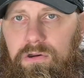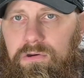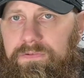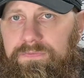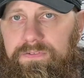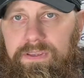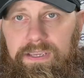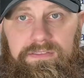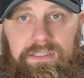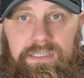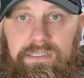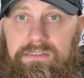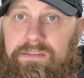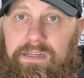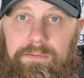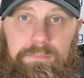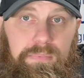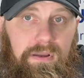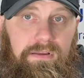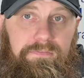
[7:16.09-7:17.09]
And if you have to get to
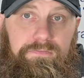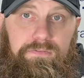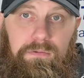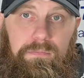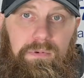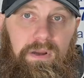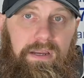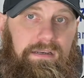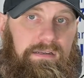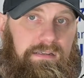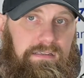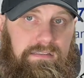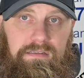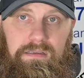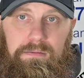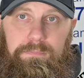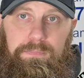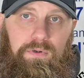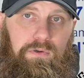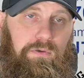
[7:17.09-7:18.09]
that full brightness,
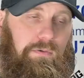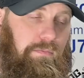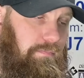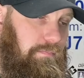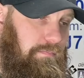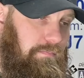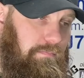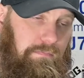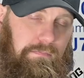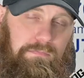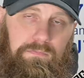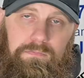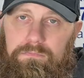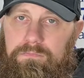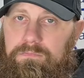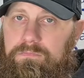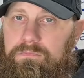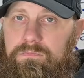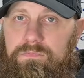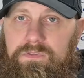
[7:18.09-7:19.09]
boom,
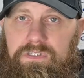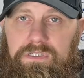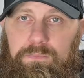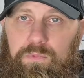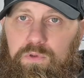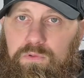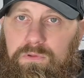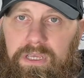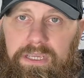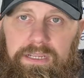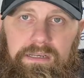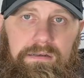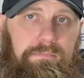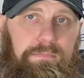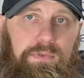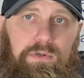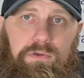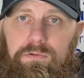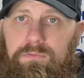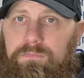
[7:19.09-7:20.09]
to moonlight,
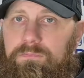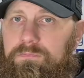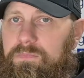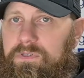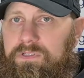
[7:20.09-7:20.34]
boom.